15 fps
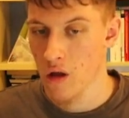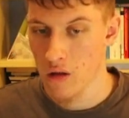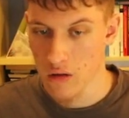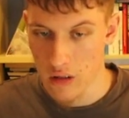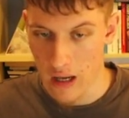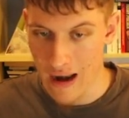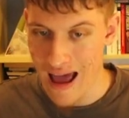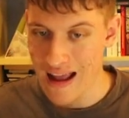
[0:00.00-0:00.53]

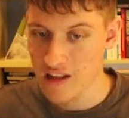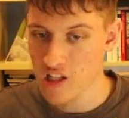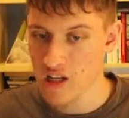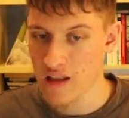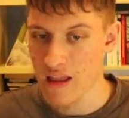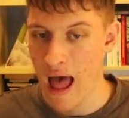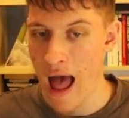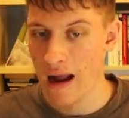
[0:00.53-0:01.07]
The knight is
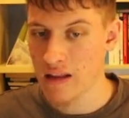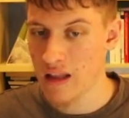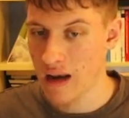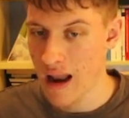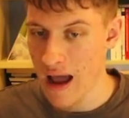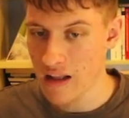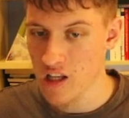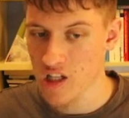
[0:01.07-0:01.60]
attacked, the
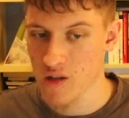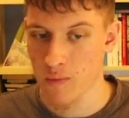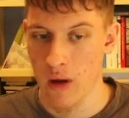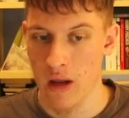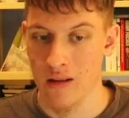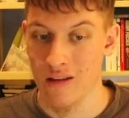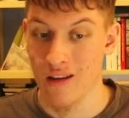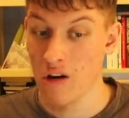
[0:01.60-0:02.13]
knight is
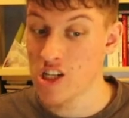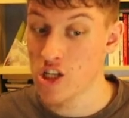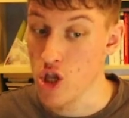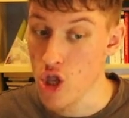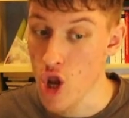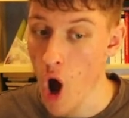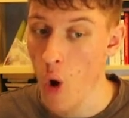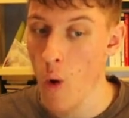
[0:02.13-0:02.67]
pinned, there is
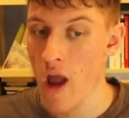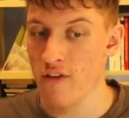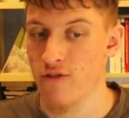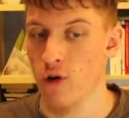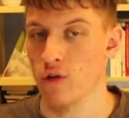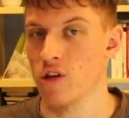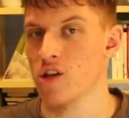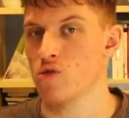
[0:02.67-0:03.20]
no way
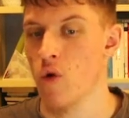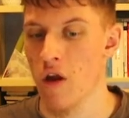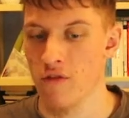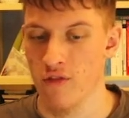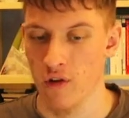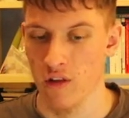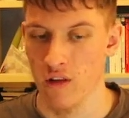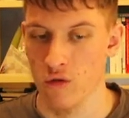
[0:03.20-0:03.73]
for this queen
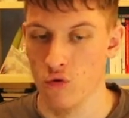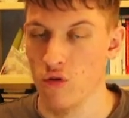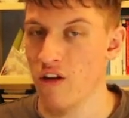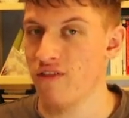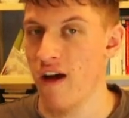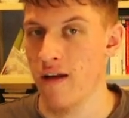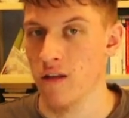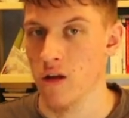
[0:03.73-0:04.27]
to
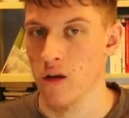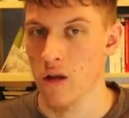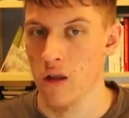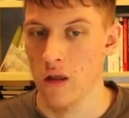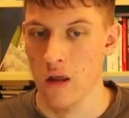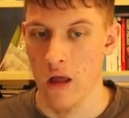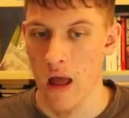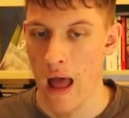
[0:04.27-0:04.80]
defend.
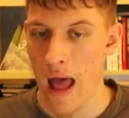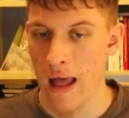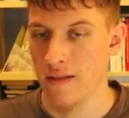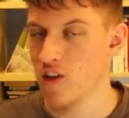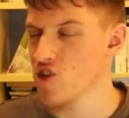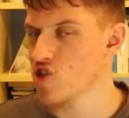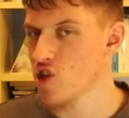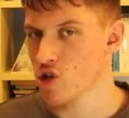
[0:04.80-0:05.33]
And
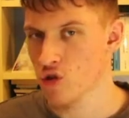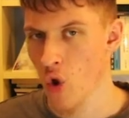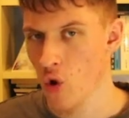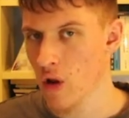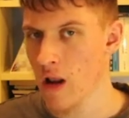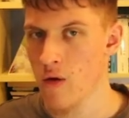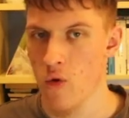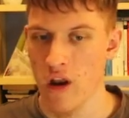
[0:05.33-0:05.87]
this is just
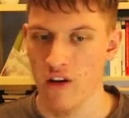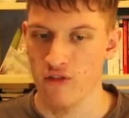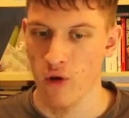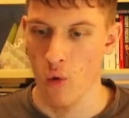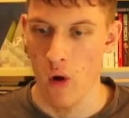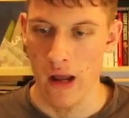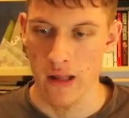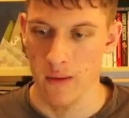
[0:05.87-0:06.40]
totally winning for
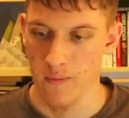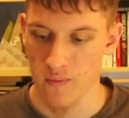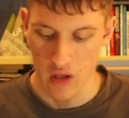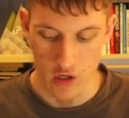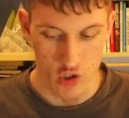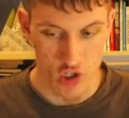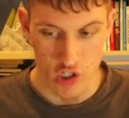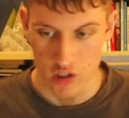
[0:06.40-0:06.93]
white.
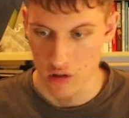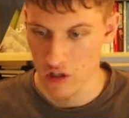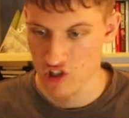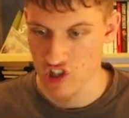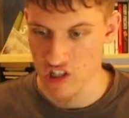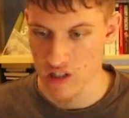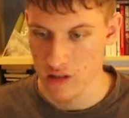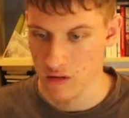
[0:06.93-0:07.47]
It's just
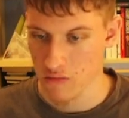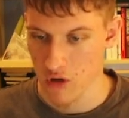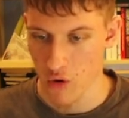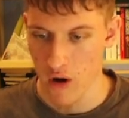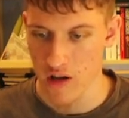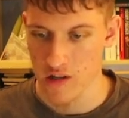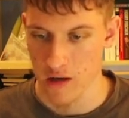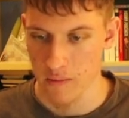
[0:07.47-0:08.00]

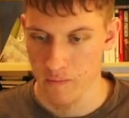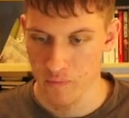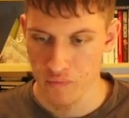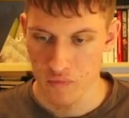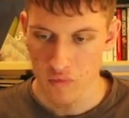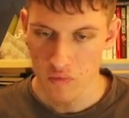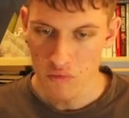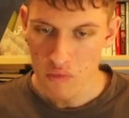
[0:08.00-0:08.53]
crazy.
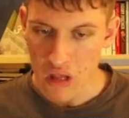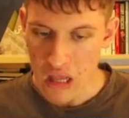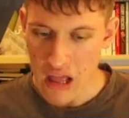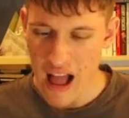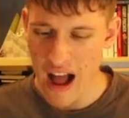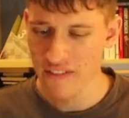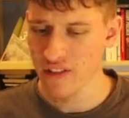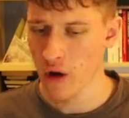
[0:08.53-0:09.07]

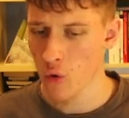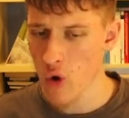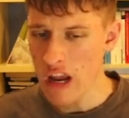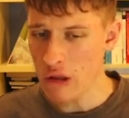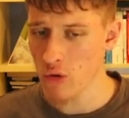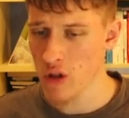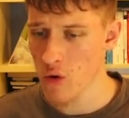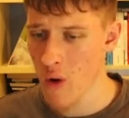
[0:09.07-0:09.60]
After
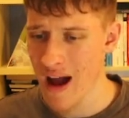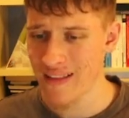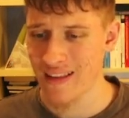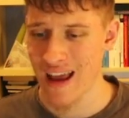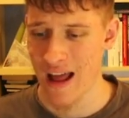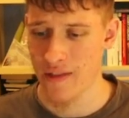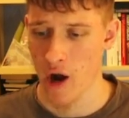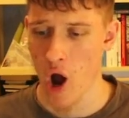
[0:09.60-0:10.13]
queen to d1,
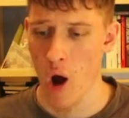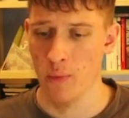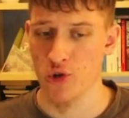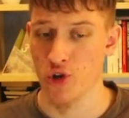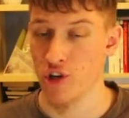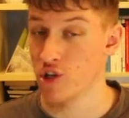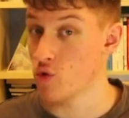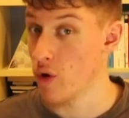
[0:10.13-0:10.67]
the other
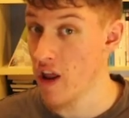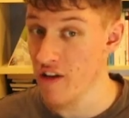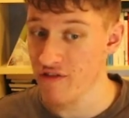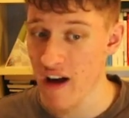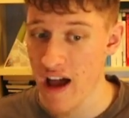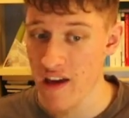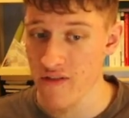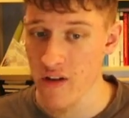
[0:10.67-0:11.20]
option is queen
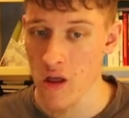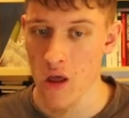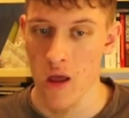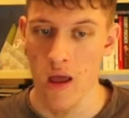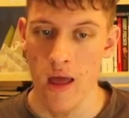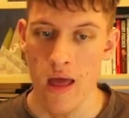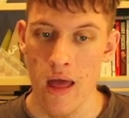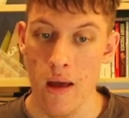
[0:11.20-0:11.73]
a5,
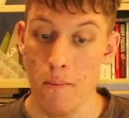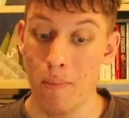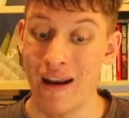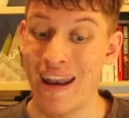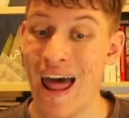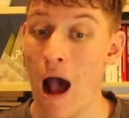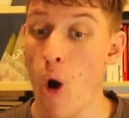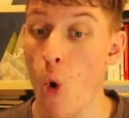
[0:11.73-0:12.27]
but
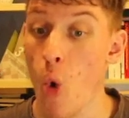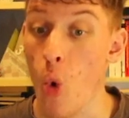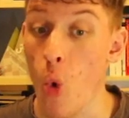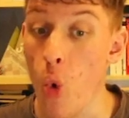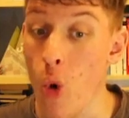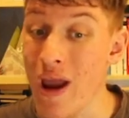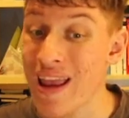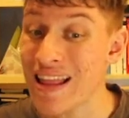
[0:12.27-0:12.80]
now
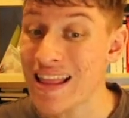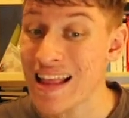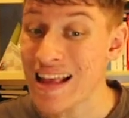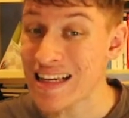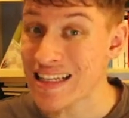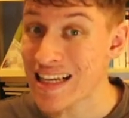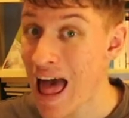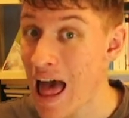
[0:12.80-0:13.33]
queen
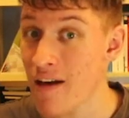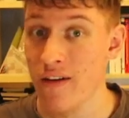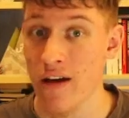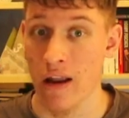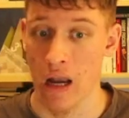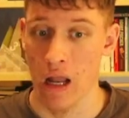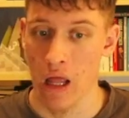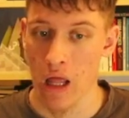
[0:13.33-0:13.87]

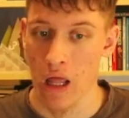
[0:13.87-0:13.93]
d7,